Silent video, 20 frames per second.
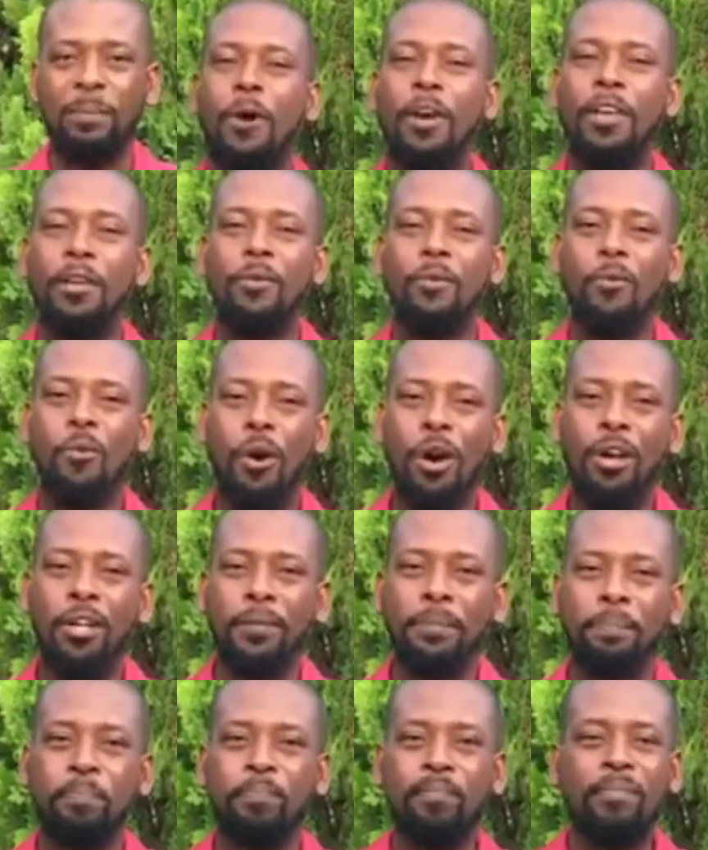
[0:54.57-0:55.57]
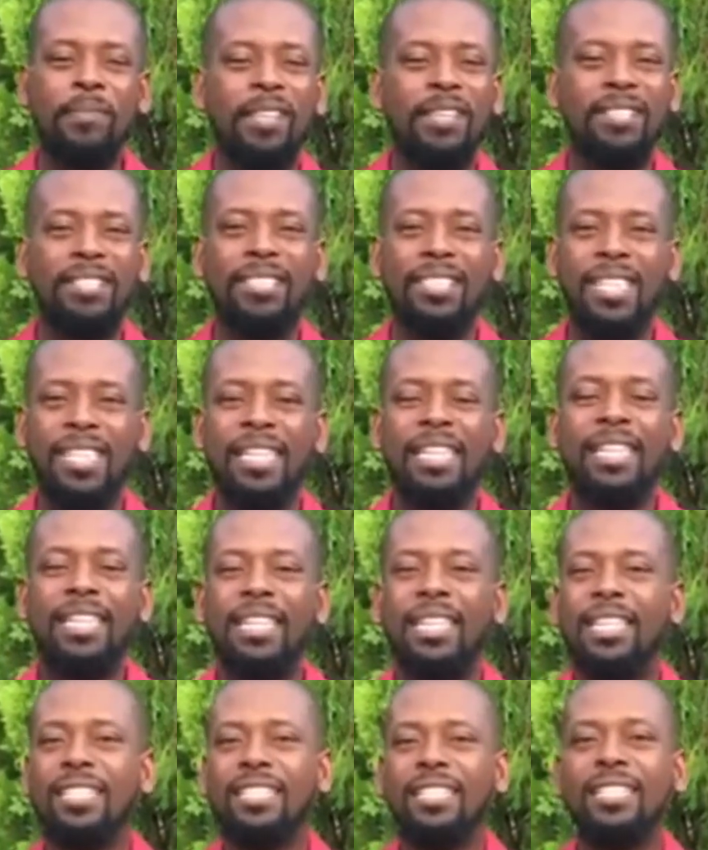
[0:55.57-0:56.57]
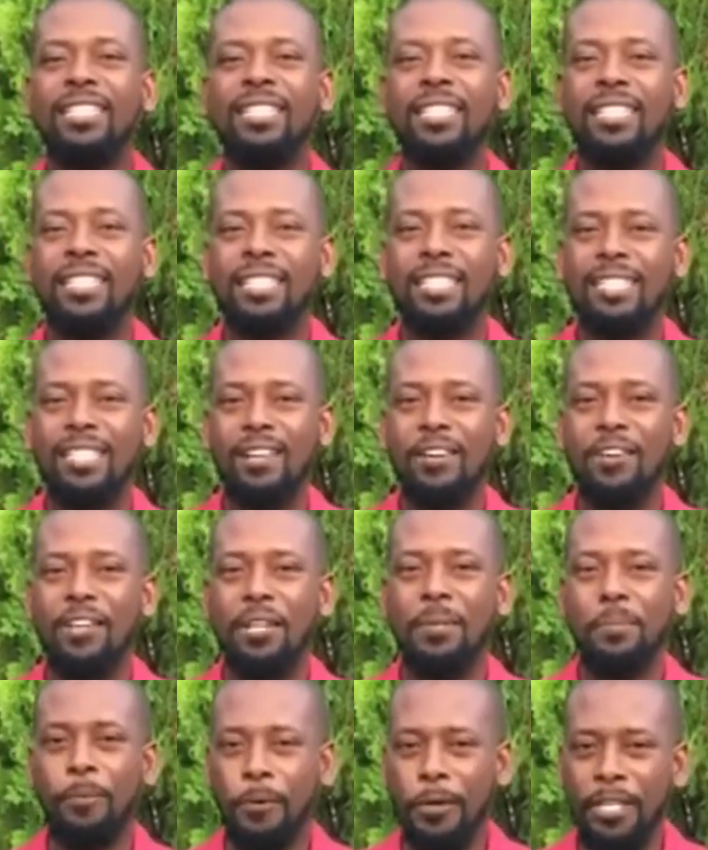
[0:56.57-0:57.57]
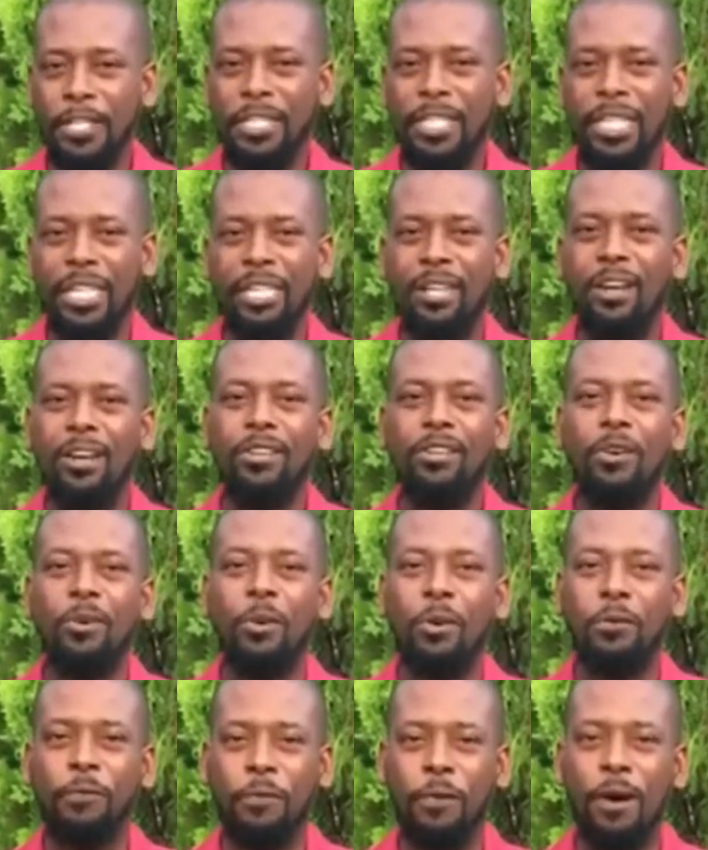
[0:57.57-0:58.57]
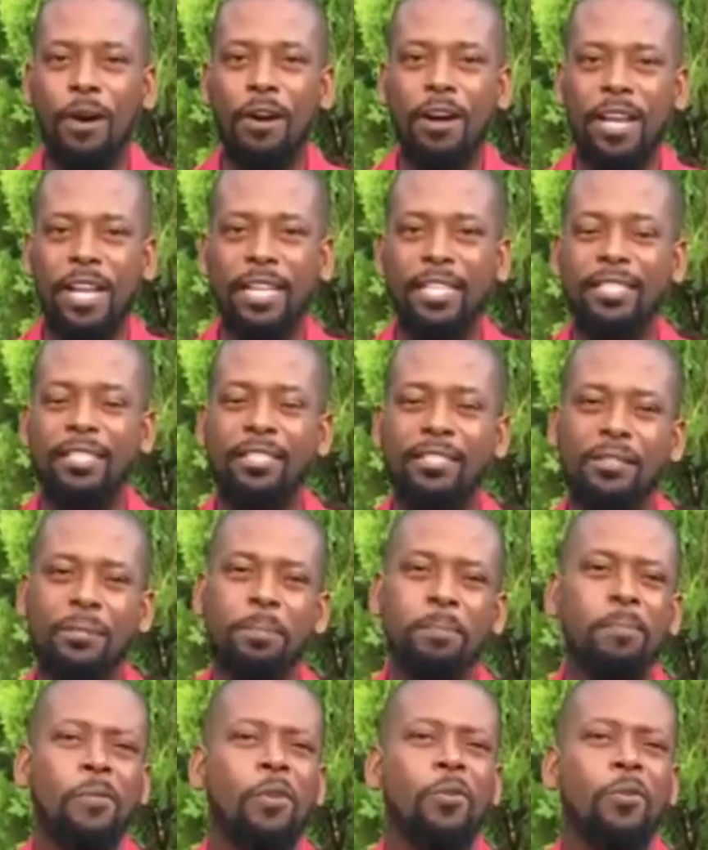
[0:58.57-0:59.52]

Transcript: Point one, sin isn't necessarily printed on our foreheads.